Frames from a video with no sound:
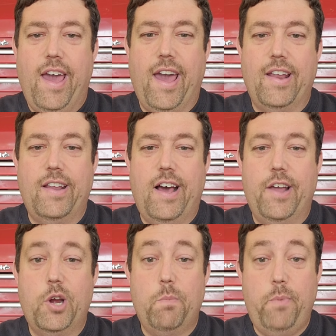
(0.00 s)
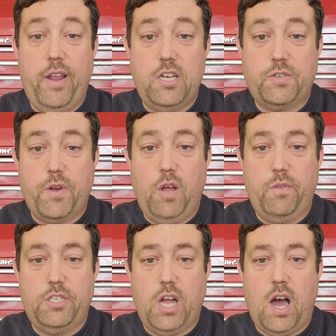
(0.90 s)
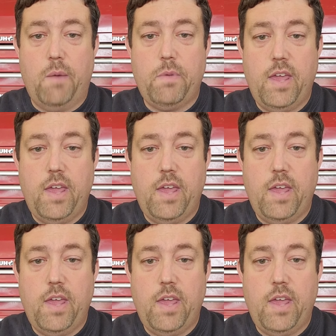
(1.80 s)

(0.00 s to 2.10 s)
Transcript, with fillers: And uh, your ministry on the job,